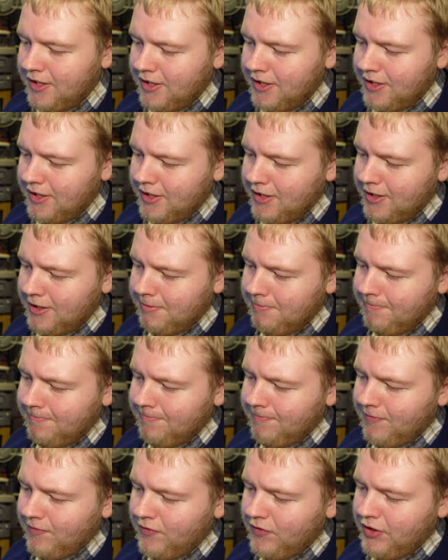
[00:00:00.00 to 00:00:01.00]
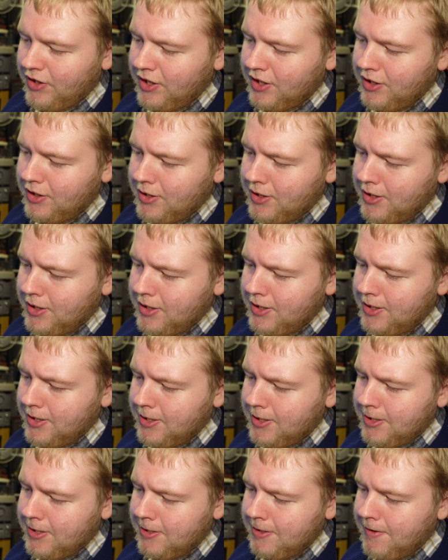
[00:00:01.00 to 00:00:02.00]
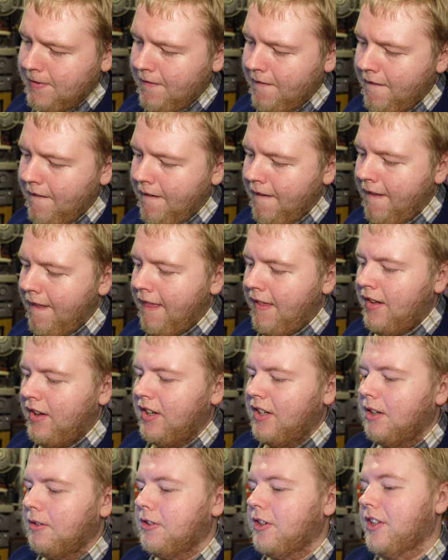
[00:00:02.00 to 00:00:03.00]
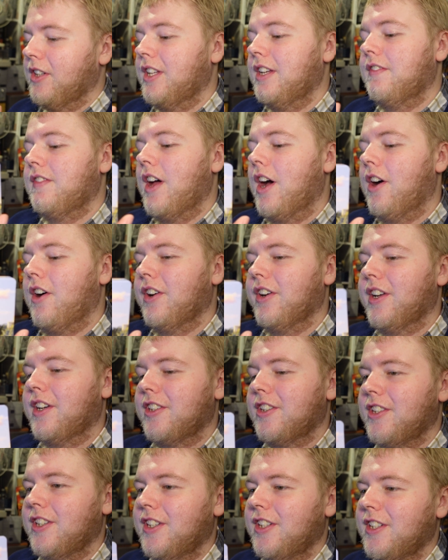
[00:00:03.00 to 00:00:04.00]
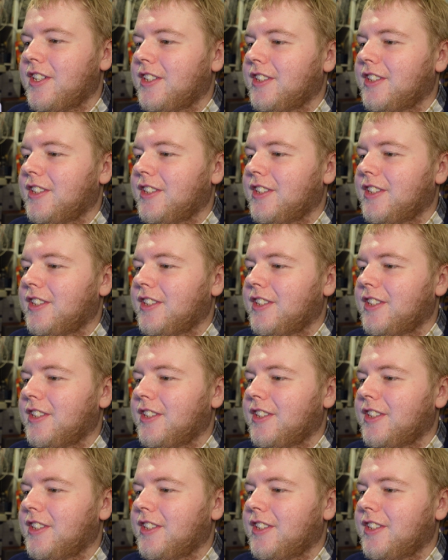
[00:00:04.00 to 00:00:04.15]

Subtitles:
And, but I guess I'm going to leave that on, actually.